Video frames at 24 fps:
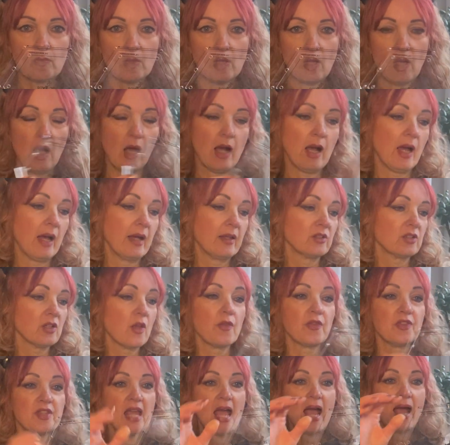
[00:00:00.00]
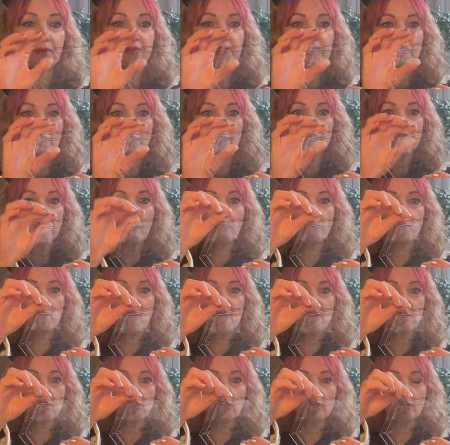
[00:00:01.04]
And the outside fabric,